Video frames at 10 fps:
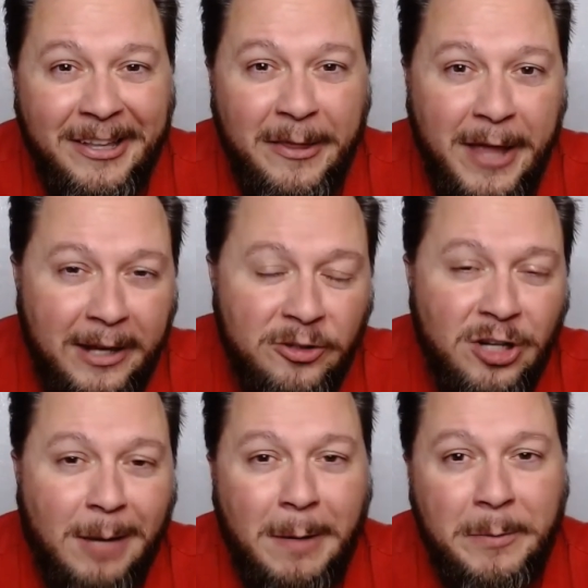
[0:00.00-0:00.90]
that
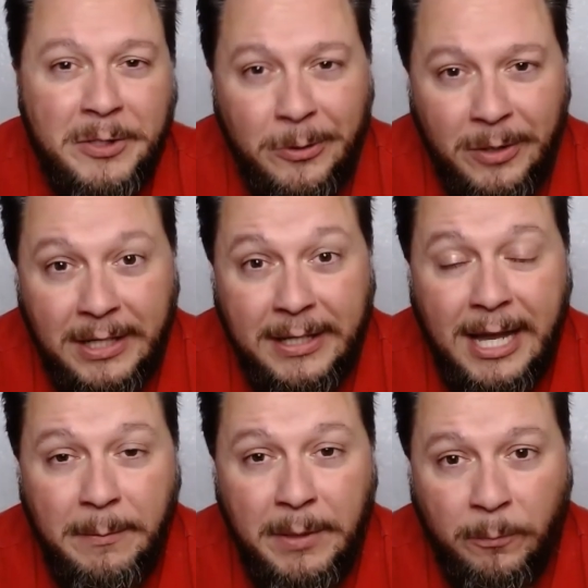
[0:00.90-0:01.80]
job opportunity
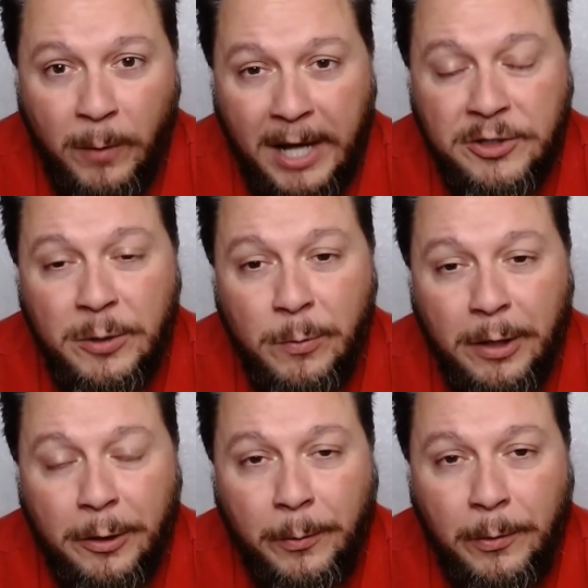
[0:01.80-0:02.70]
came and actually
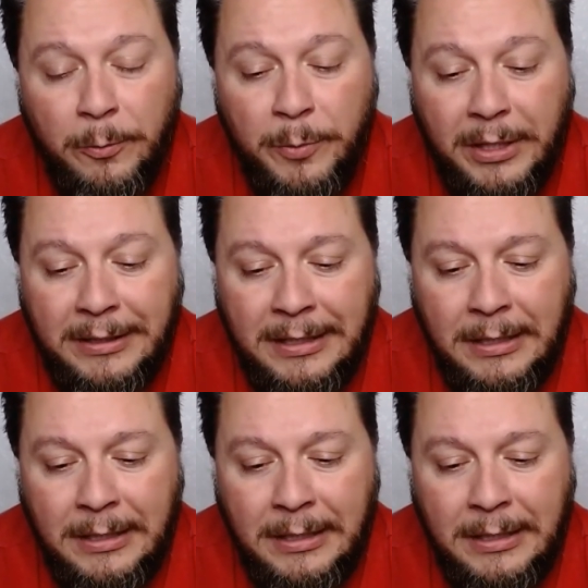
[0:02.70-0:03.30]
went through. But